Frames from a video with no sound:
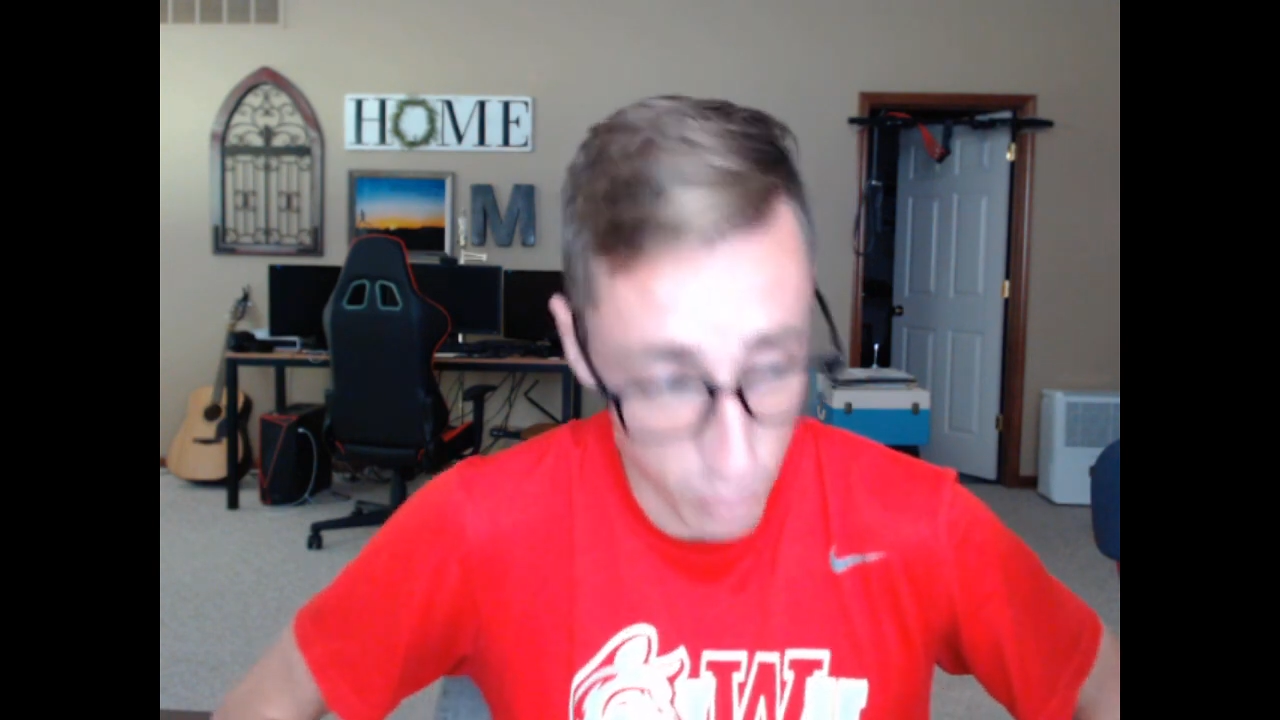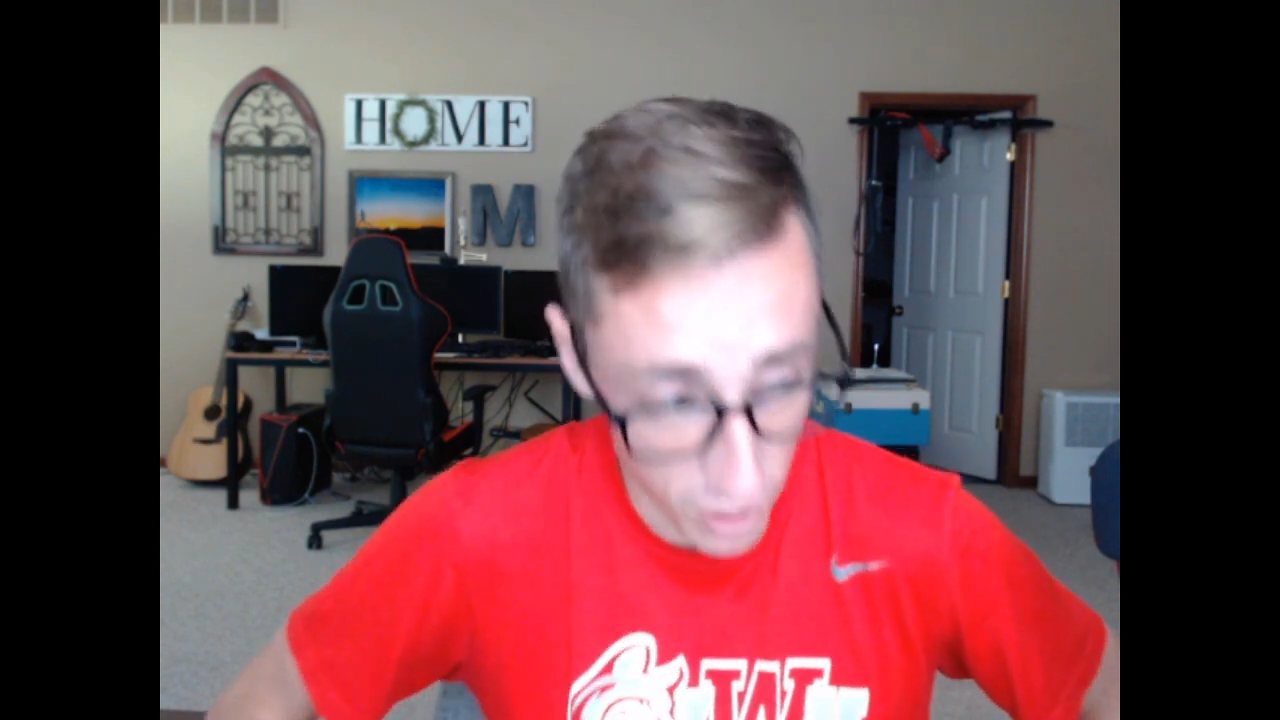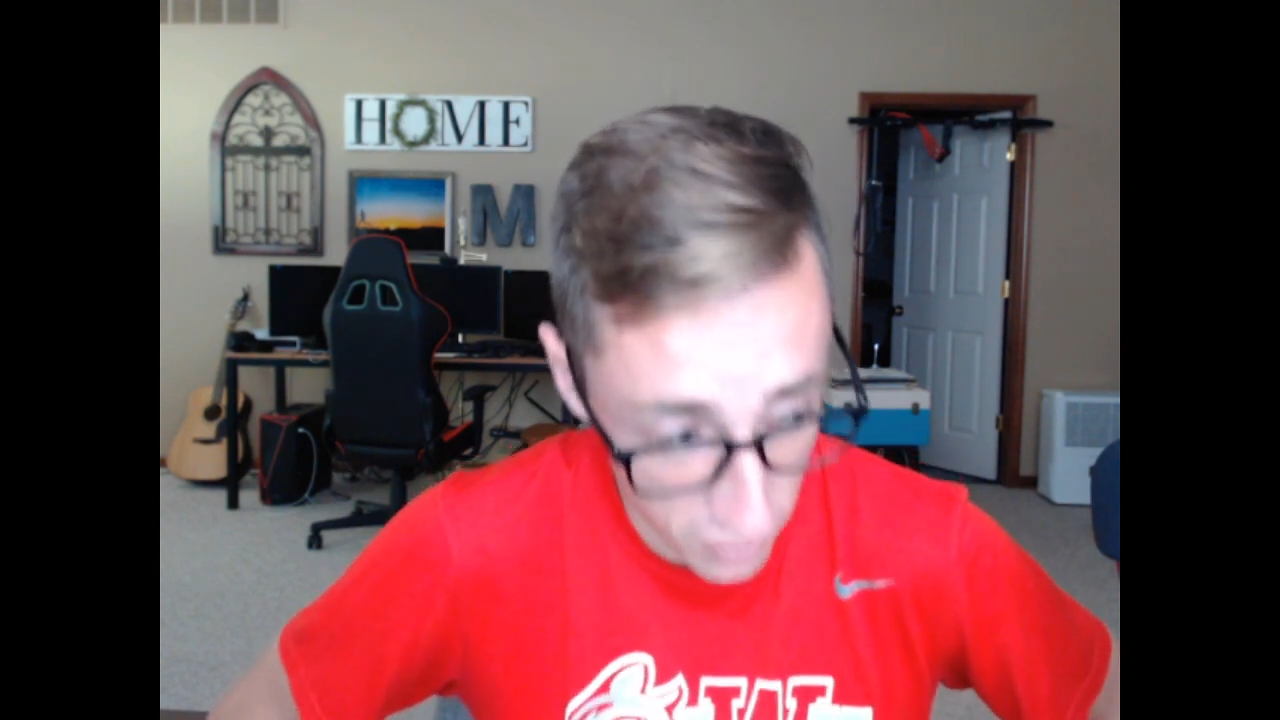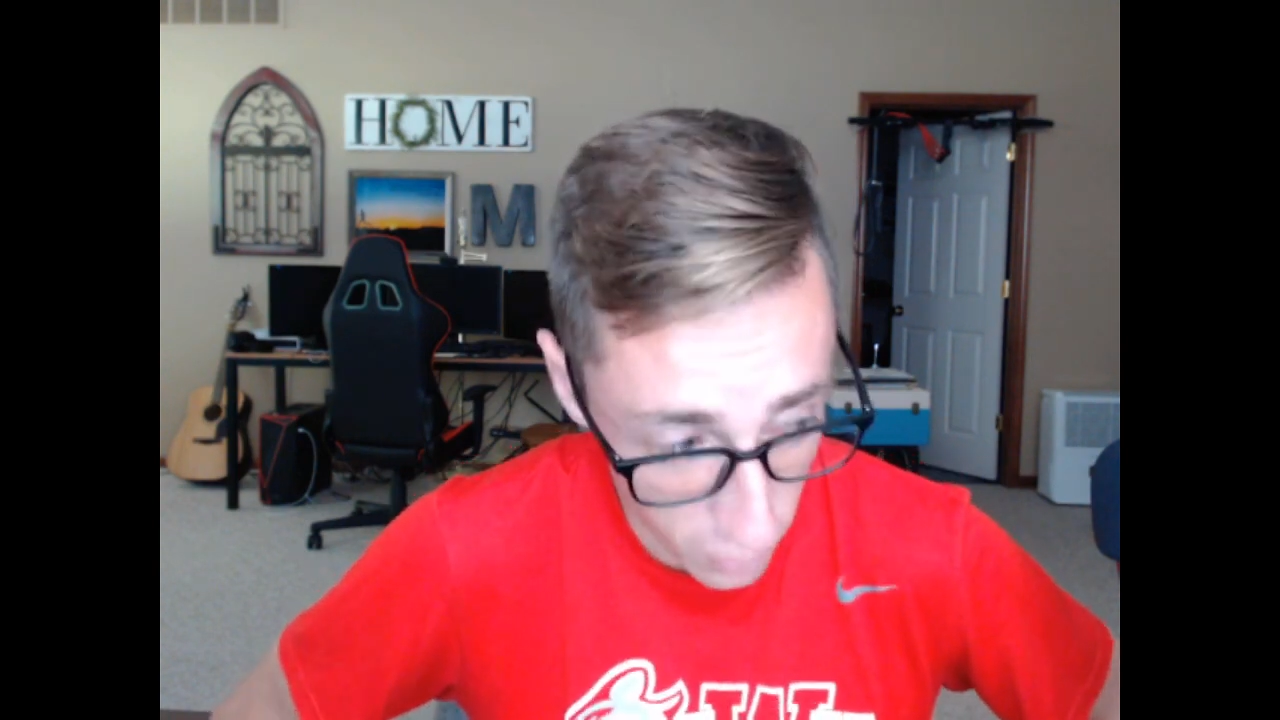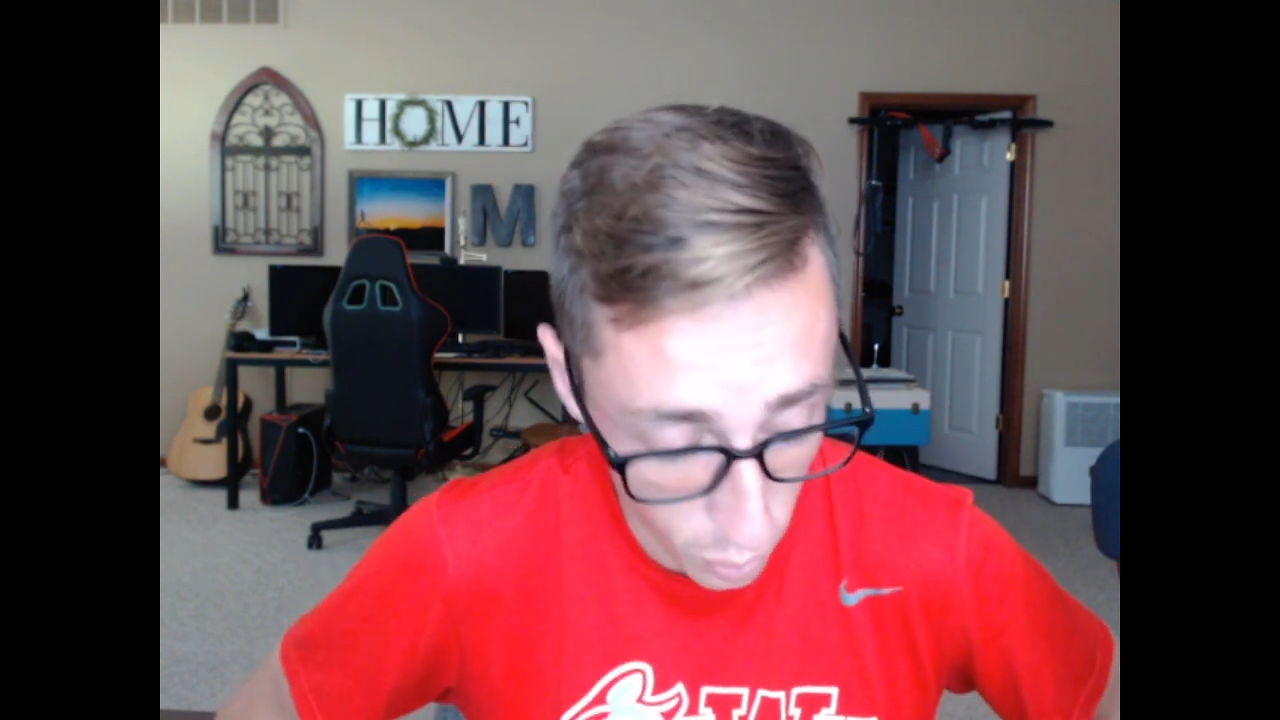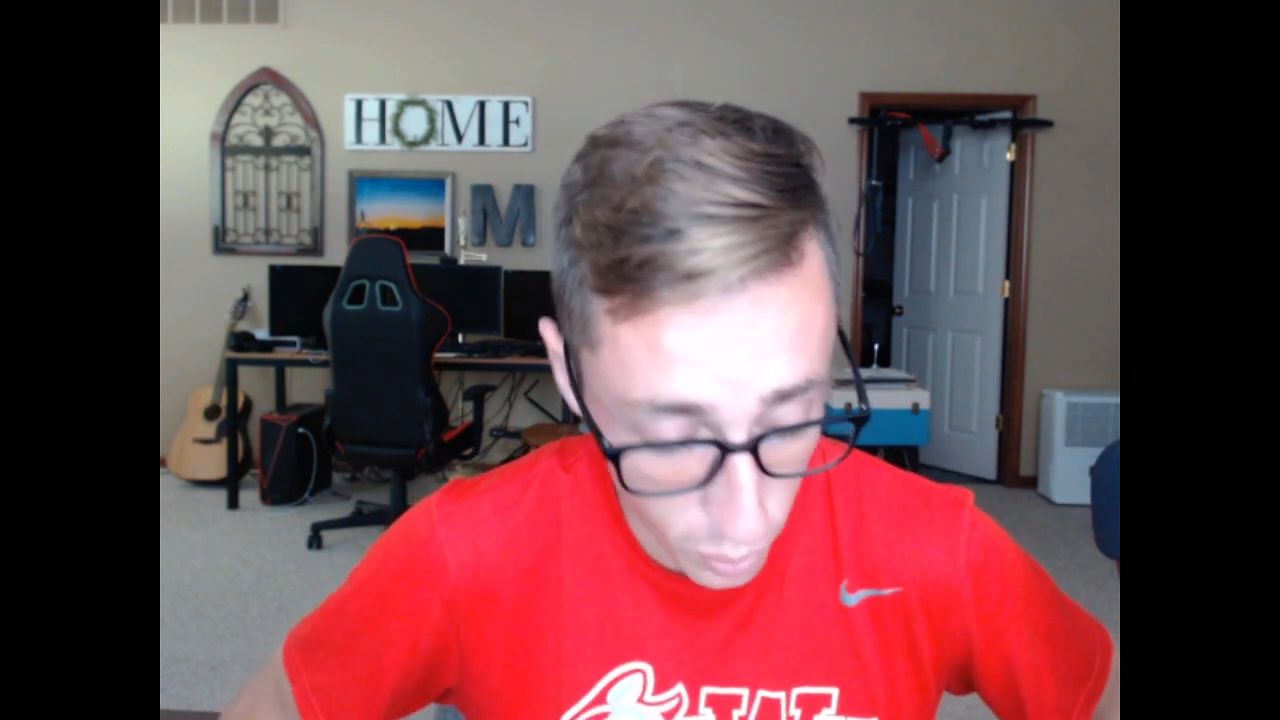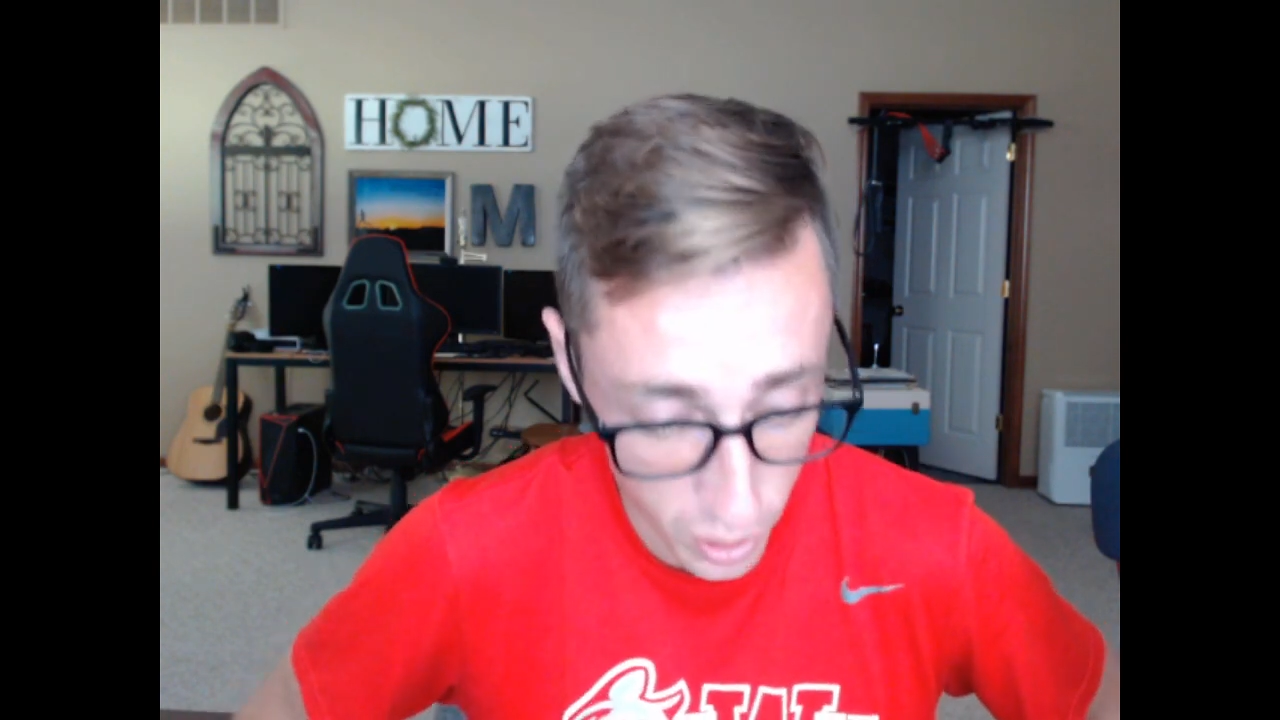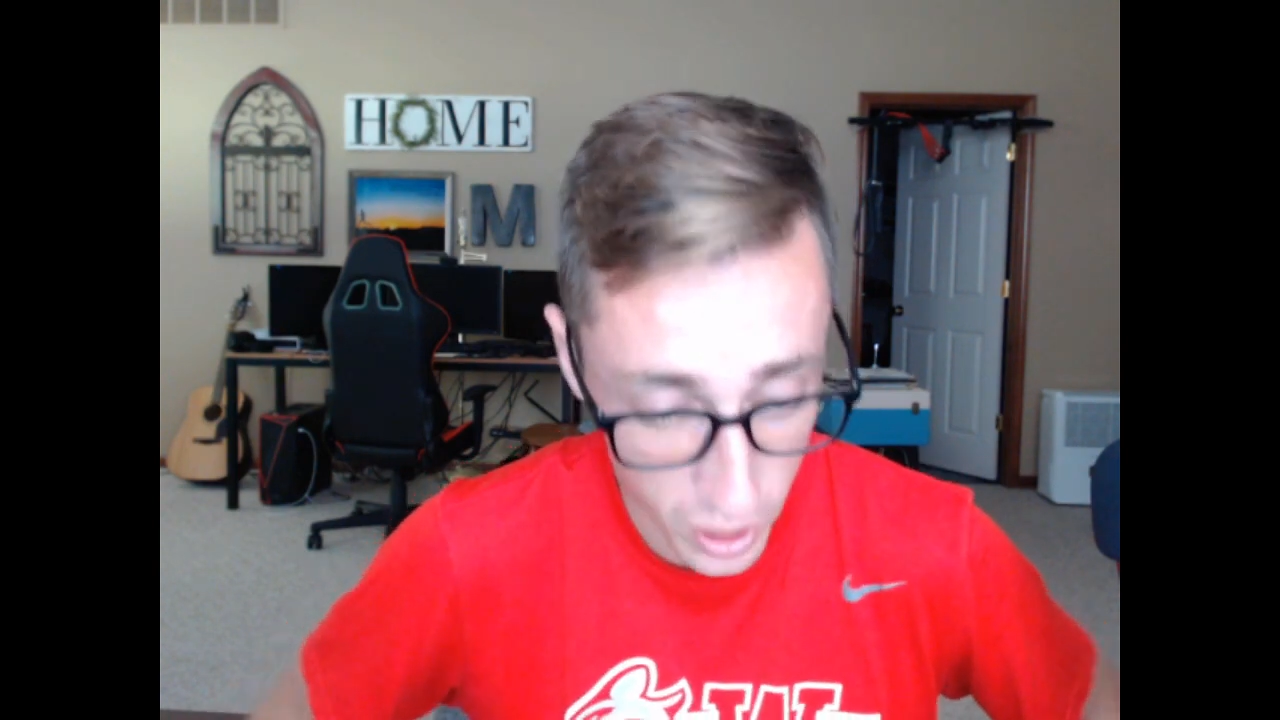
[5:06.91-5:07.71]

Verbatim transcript: forward,